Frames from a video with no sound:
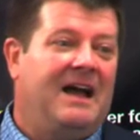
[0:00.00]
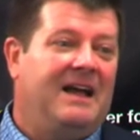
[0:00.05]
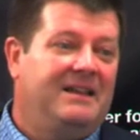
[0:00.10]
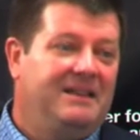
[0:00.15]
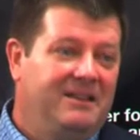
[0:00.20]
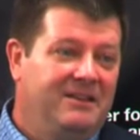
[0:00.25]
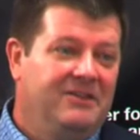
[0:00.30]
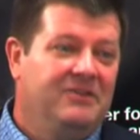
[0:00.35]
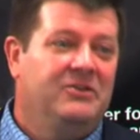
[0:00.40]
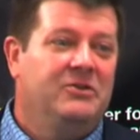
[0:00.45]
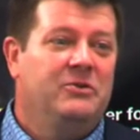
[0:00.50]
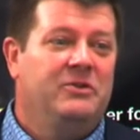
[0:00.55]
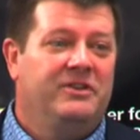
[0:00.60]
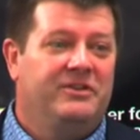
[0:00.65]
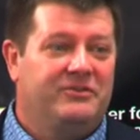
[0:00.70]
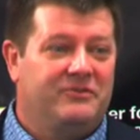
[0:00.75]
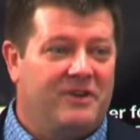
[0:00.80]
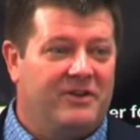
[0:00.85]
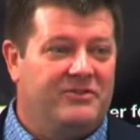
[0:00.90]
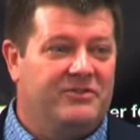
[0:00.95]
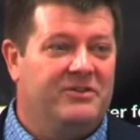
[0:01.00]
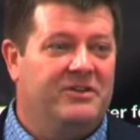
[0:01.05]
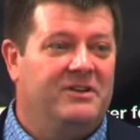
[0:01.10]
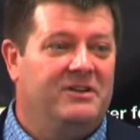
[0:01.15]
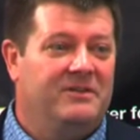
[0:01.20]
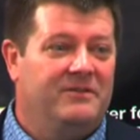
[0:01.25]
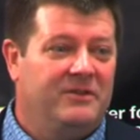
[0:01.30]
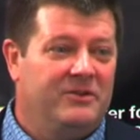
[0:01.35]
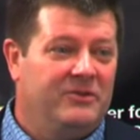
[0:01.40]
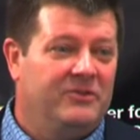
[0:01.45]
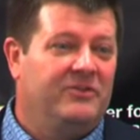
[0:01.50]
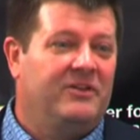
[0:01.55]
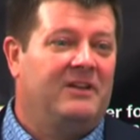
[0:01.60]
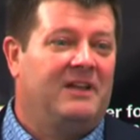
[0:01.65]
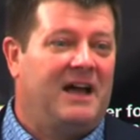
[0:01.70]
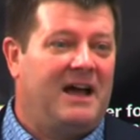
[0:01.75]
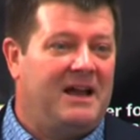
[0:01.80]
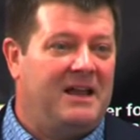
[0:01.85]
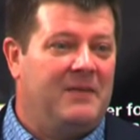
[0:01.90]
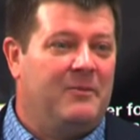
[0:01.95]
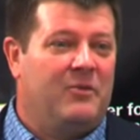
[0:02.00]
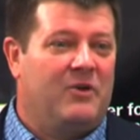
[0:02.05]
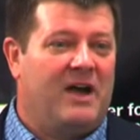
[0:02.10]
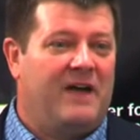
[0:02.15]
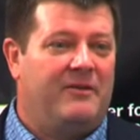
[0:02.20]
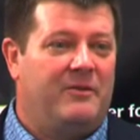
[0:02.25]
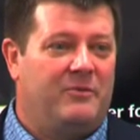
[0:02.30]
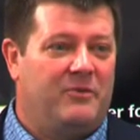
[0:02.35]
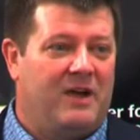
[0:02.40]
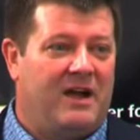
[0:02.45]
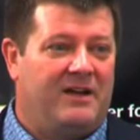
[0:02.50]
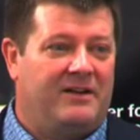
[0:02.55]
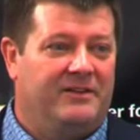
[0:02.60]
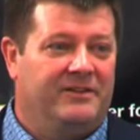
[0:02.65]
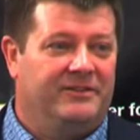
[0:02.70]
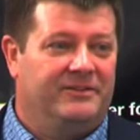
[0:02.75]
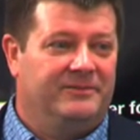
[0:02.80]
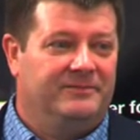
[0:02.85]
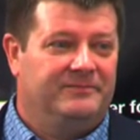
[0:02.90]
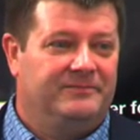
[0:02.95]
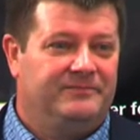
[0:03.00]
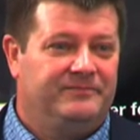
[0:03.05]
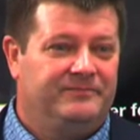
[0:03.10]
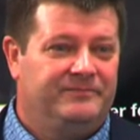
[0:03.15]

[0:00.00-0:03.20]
I didn't do these structured interviews a lot in private practice,